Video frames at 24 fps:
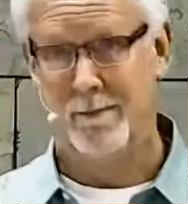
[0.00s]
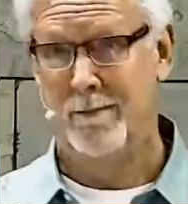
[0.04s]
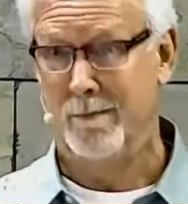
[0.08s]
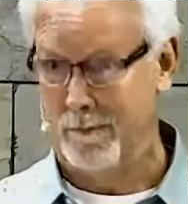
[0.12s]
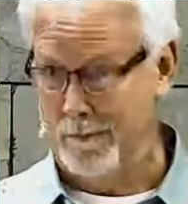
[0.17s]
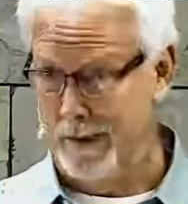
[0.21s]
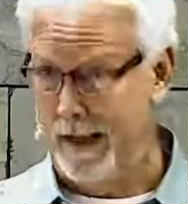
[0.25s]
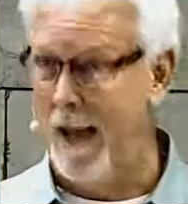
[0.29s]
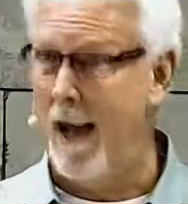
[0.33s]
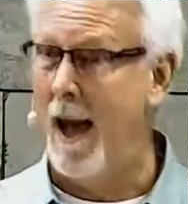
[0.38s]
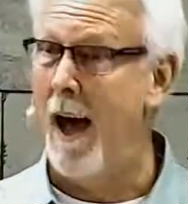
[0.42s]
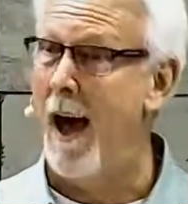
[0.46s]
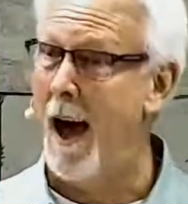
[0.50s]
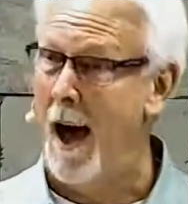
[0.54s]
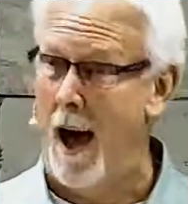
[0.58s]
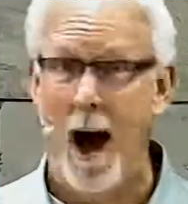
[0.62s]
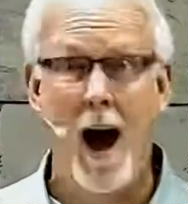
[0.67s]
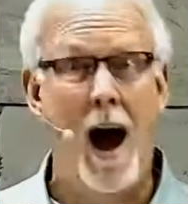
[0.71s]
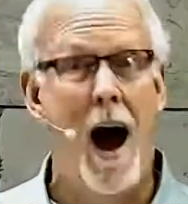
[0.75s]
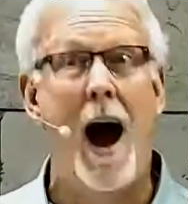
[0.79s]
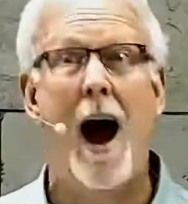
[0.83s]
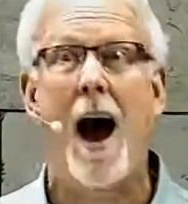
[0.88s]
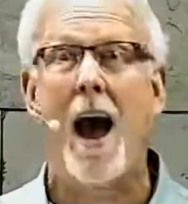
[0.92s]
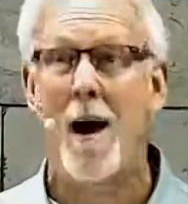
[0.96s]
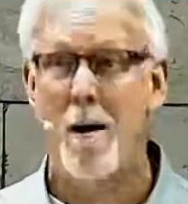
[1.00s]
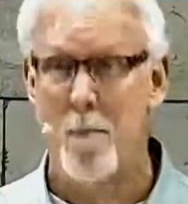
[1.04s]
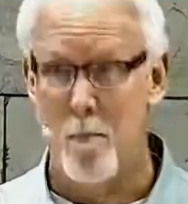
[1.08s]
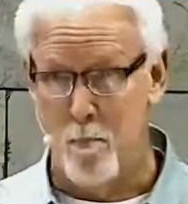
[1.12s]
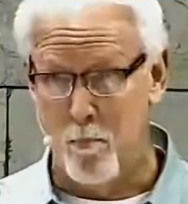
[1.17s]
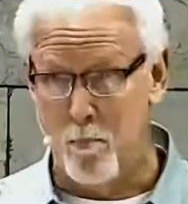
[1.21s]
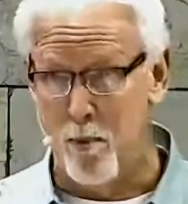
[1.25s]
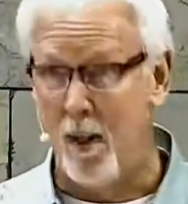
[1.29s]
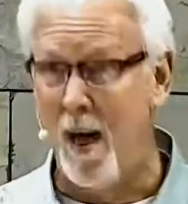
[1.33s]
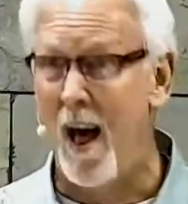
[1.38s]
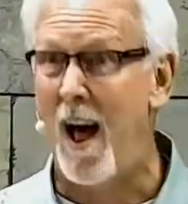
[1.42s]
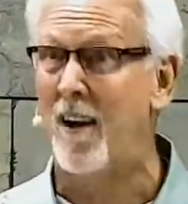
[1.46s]
Yeah, I am
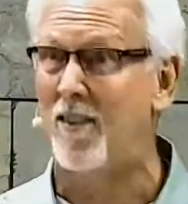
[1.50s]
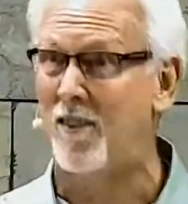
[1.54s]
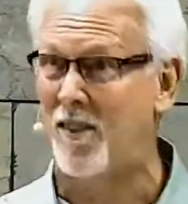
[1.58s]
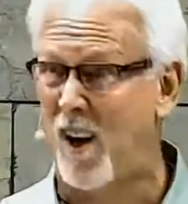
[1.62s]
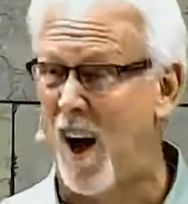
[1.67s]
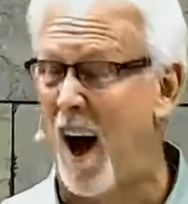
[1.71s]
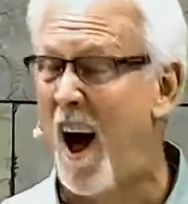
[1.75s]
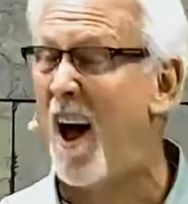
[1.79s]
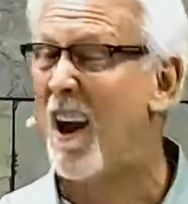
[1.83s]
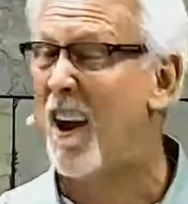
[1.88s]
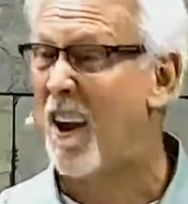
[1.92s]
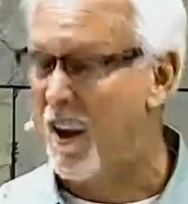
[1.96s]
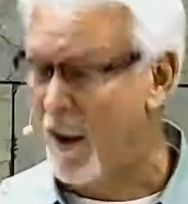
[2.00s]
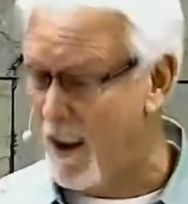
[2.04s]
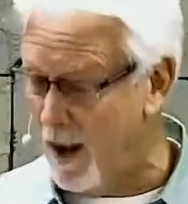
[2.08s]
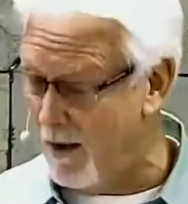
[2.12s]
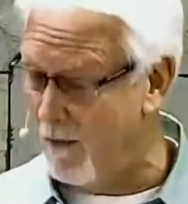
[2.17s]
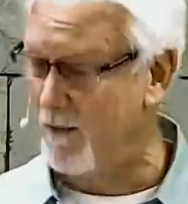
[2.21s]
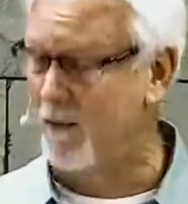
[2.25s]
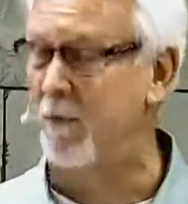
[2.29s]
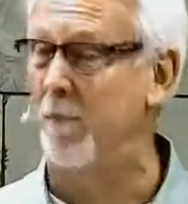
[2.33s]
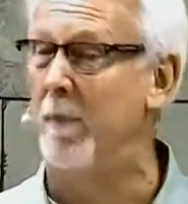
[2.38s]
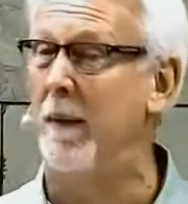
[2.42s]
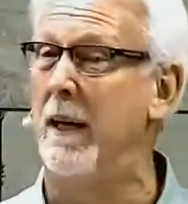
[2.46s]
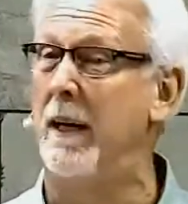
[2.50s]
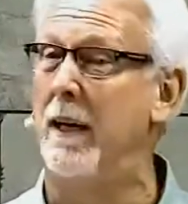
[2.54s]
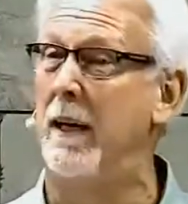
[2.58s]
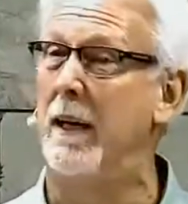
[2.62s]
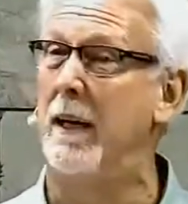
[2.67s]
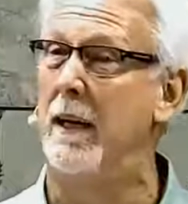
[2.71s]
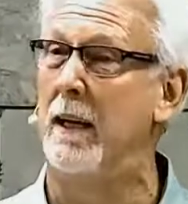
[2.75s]
blessed. God loves me.